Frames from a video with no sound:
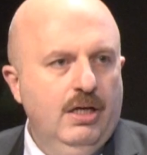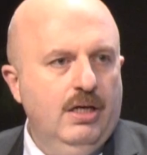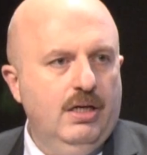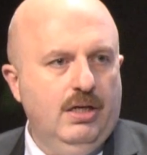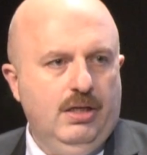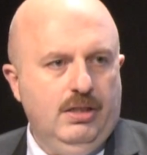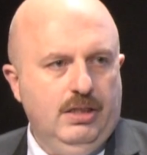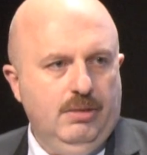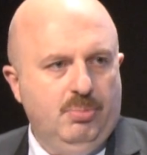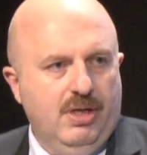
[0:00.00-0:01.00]

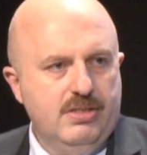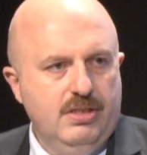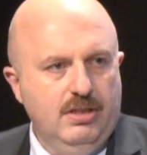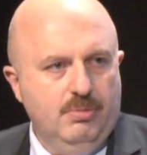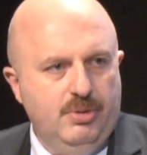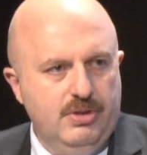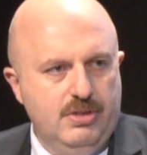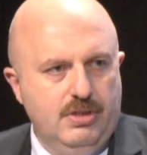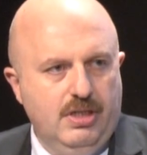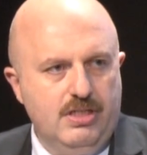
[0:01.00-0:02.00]
The Palestinian
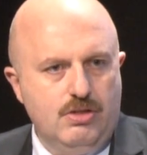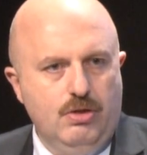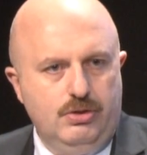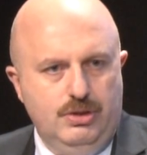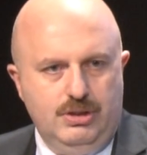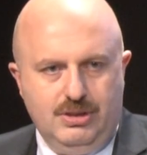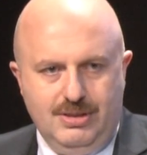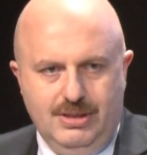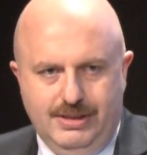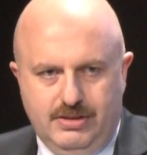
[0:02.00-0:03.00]
president has lost
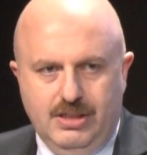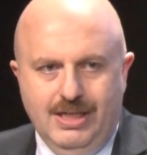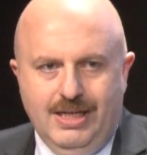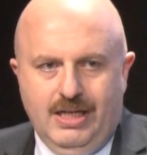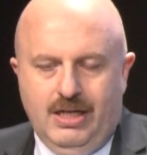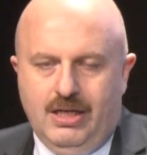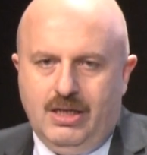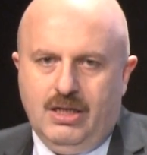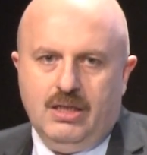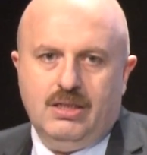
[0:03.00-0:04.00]
its
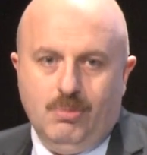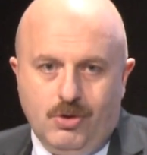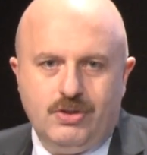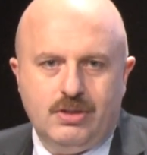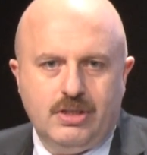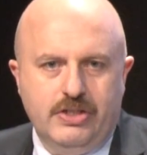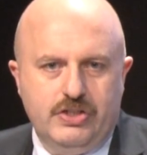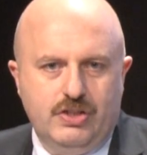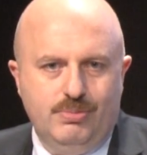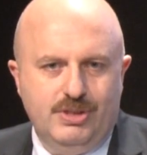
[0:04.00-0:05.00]
democratic
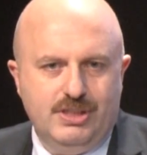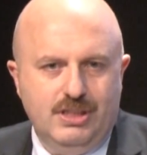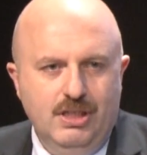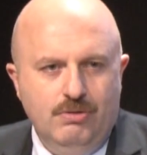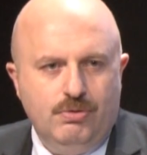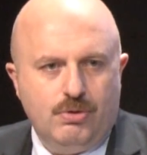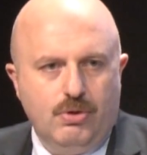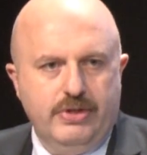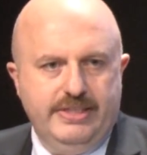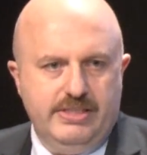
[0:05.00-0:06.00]
legitimacy for
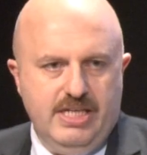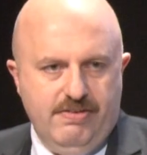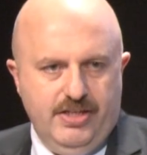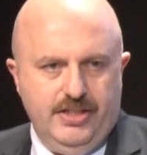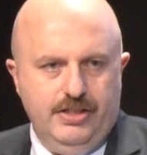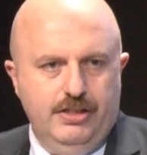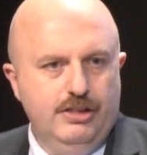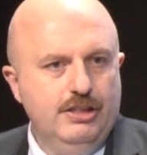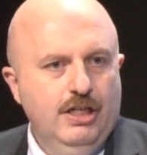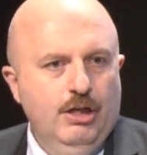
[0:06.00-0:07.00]
already 7
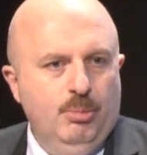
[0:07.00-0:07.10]
years,